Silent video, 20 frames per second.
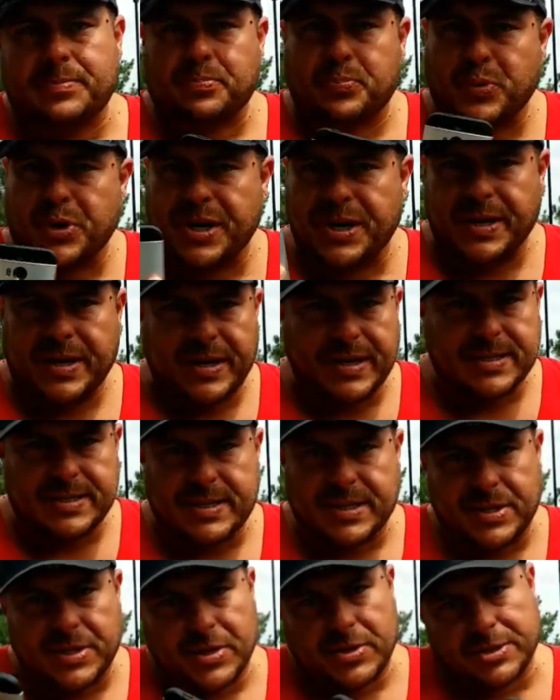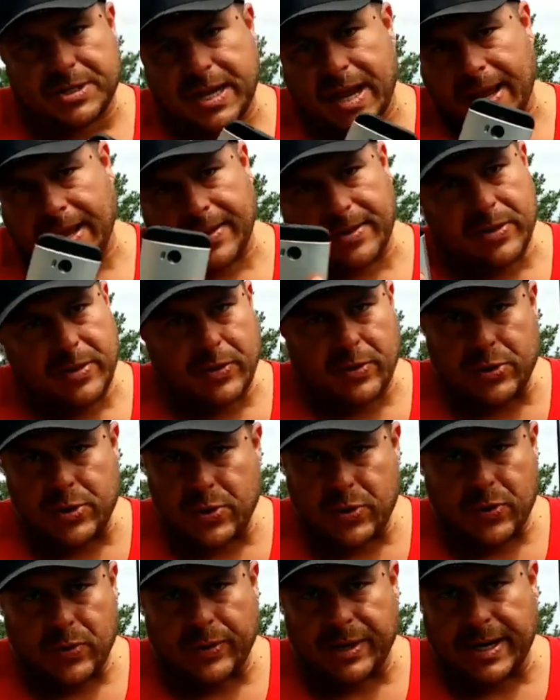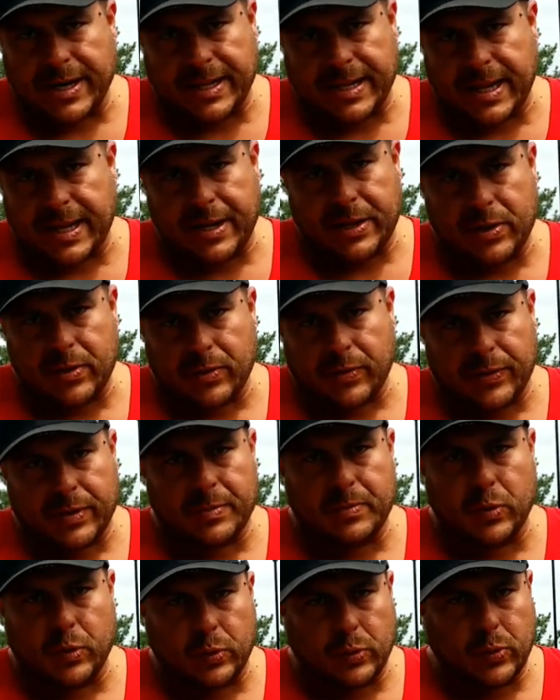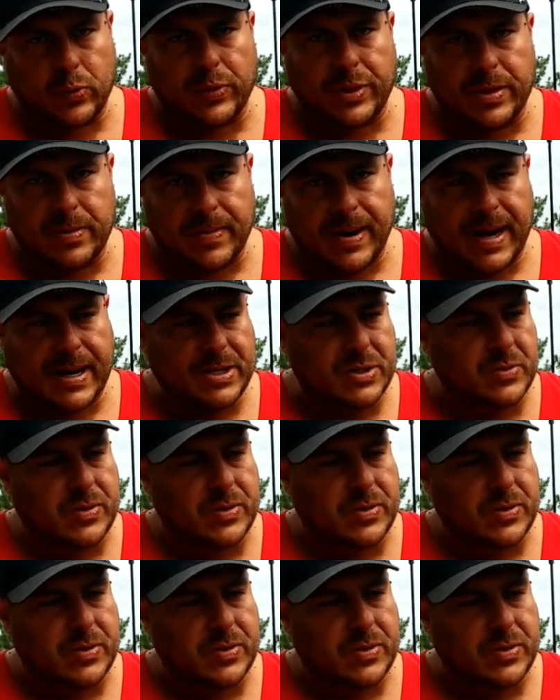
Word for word: pretty easy, just like, you know, you connect any other Bluetooth device,